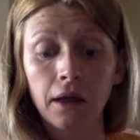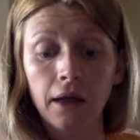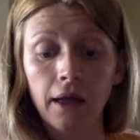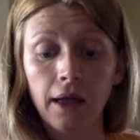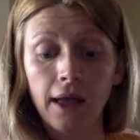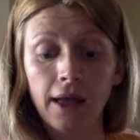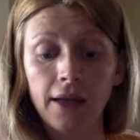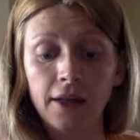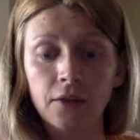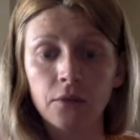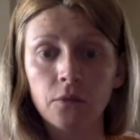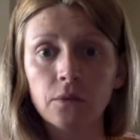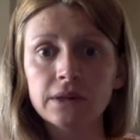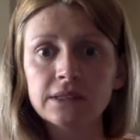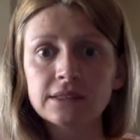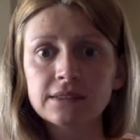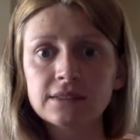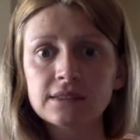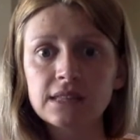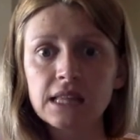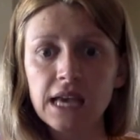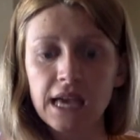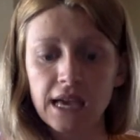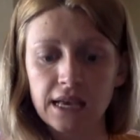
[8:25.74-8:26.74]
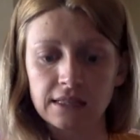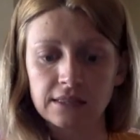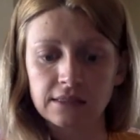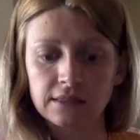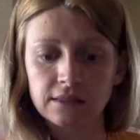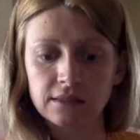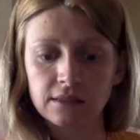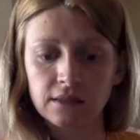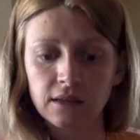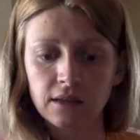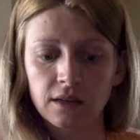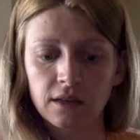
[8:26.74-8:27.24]
And it was this.
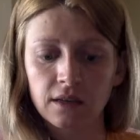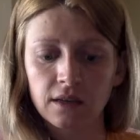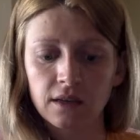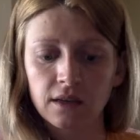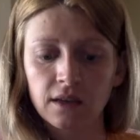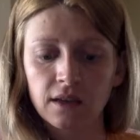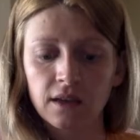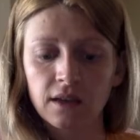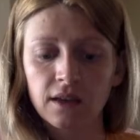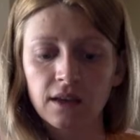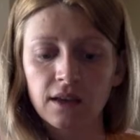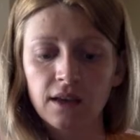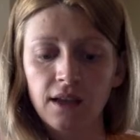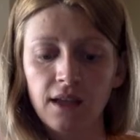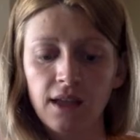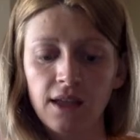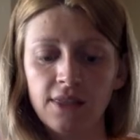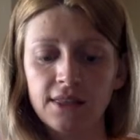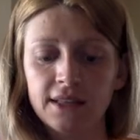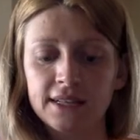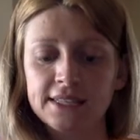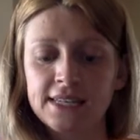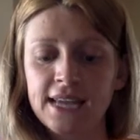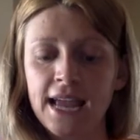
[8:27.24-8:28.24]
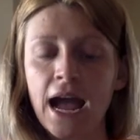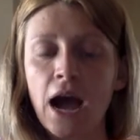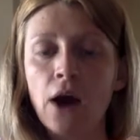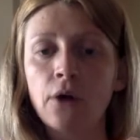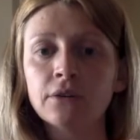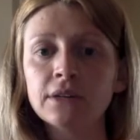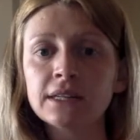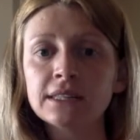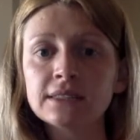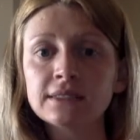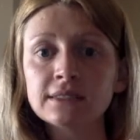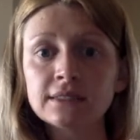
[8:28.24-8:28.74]
In the
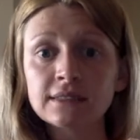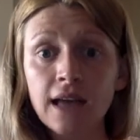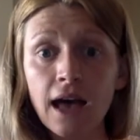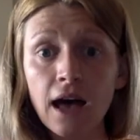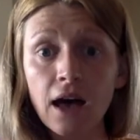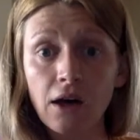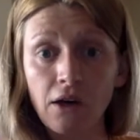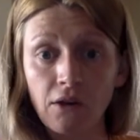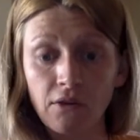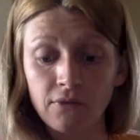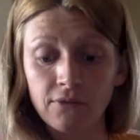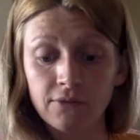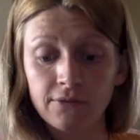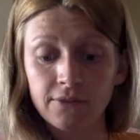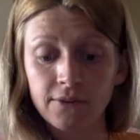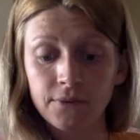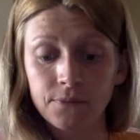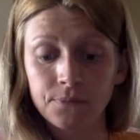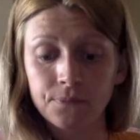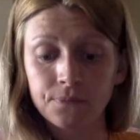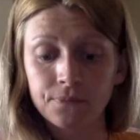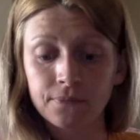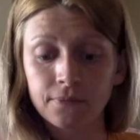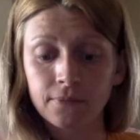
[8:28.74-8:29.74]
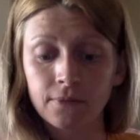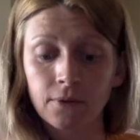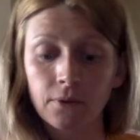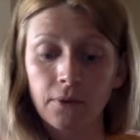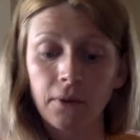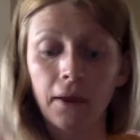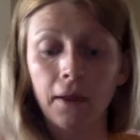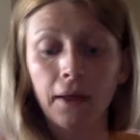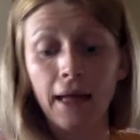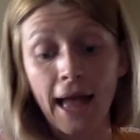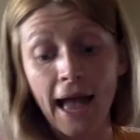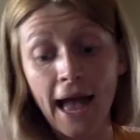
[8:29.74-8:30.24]
town itself,
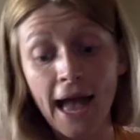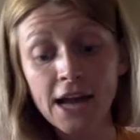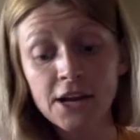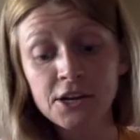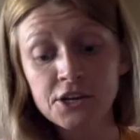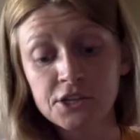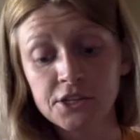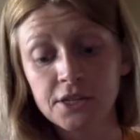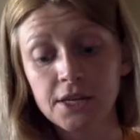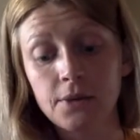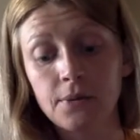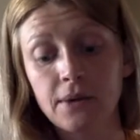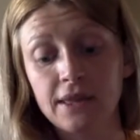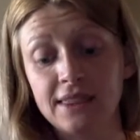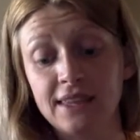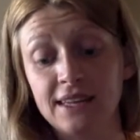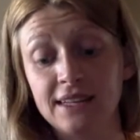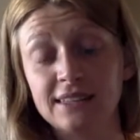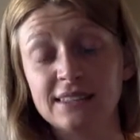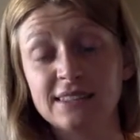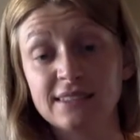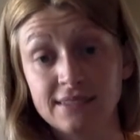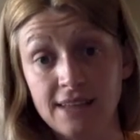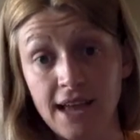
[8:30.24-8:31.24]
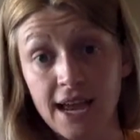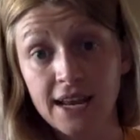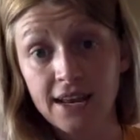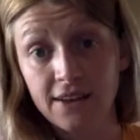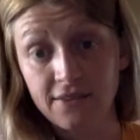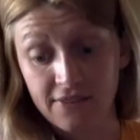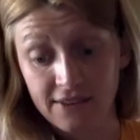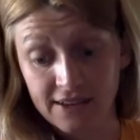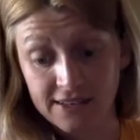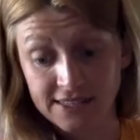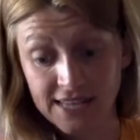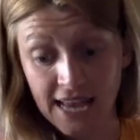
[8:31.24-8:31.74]
well, actually within sight of
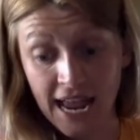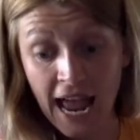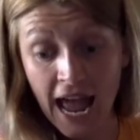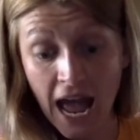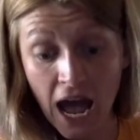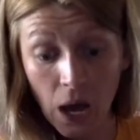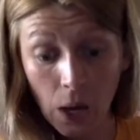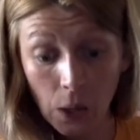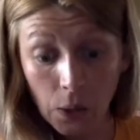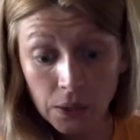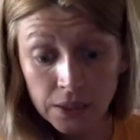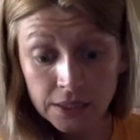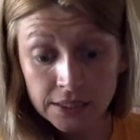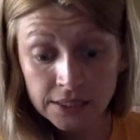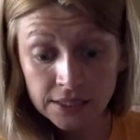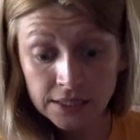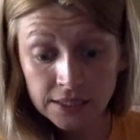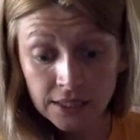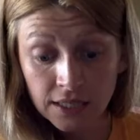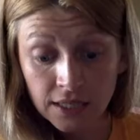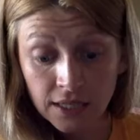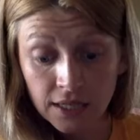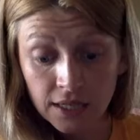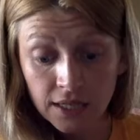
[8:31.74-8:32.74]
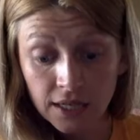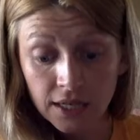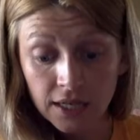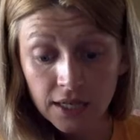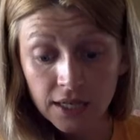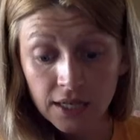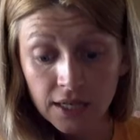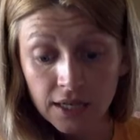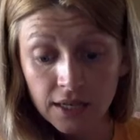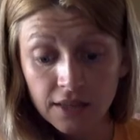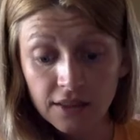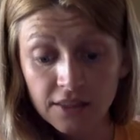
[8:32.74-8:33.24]
his house,
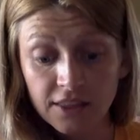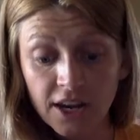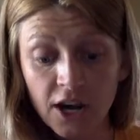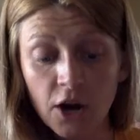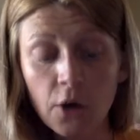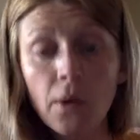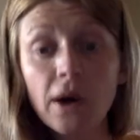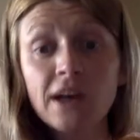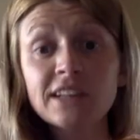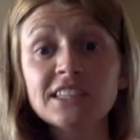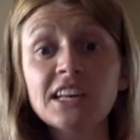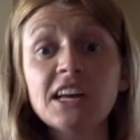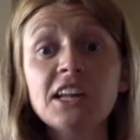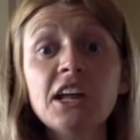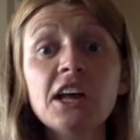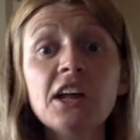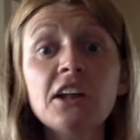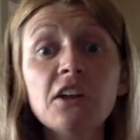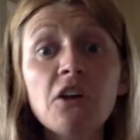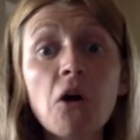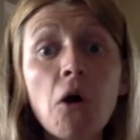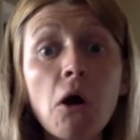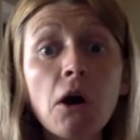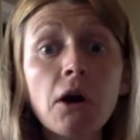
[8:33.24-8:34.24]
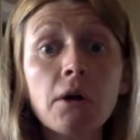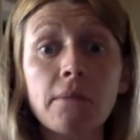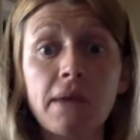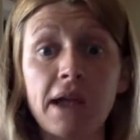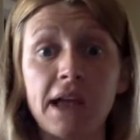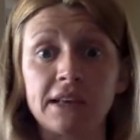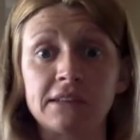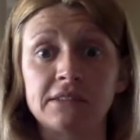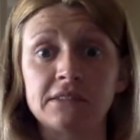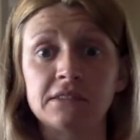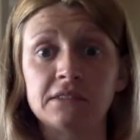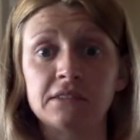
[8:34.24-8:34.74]
there was an
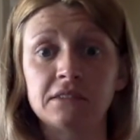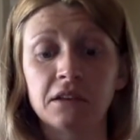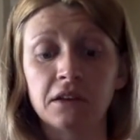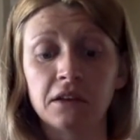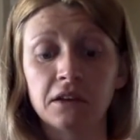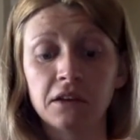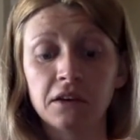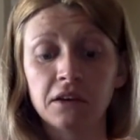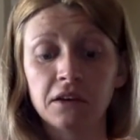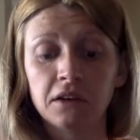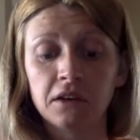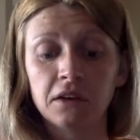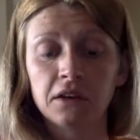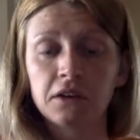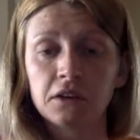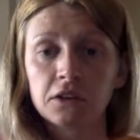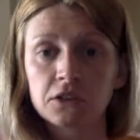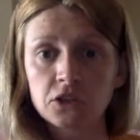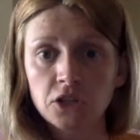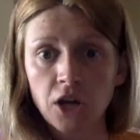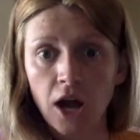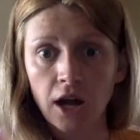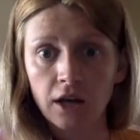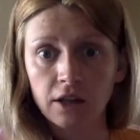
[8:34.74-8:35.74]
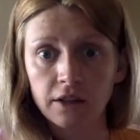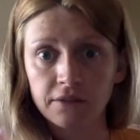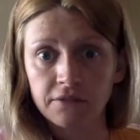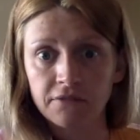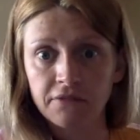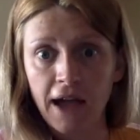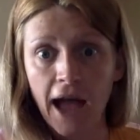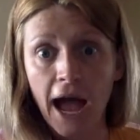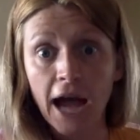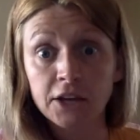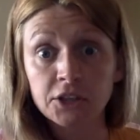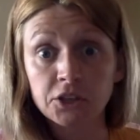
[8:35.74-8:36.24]
enormous chocolate
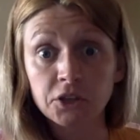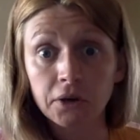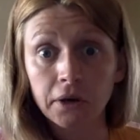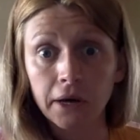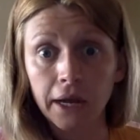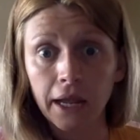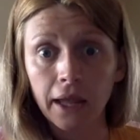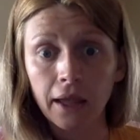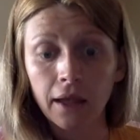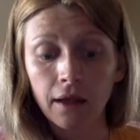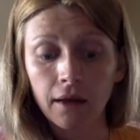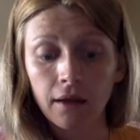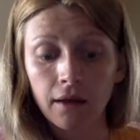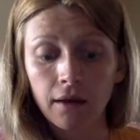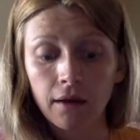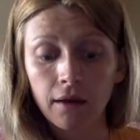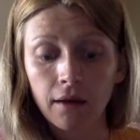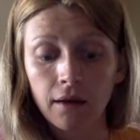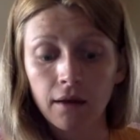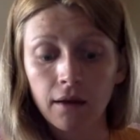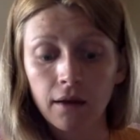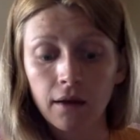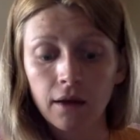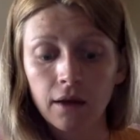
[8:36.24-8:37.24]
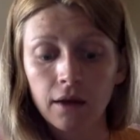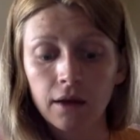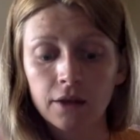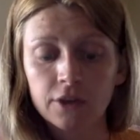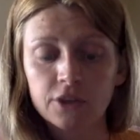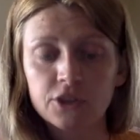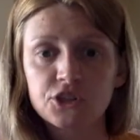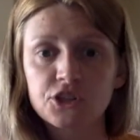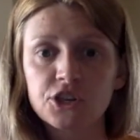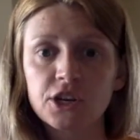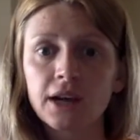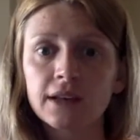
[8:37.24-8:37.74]
factory.
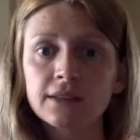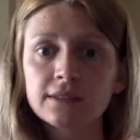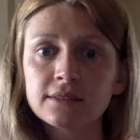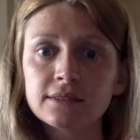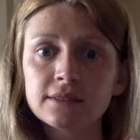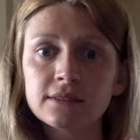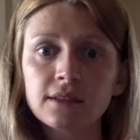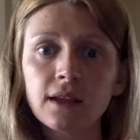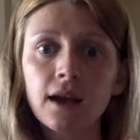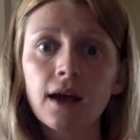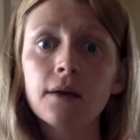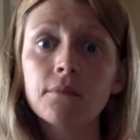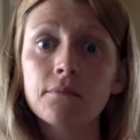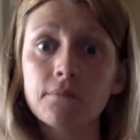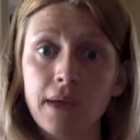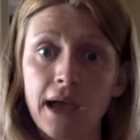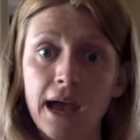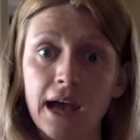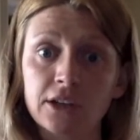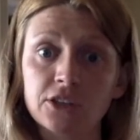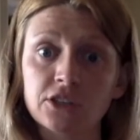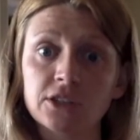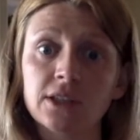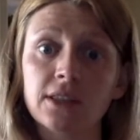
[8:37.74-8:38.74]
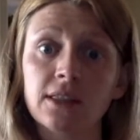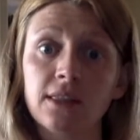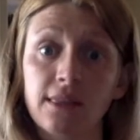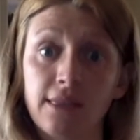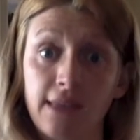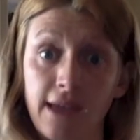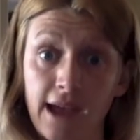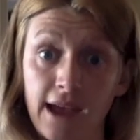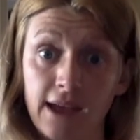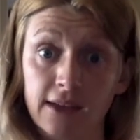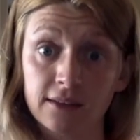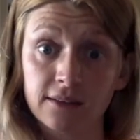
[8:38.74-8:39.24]
Just imagine
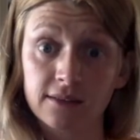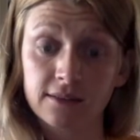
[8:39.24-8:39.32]
that.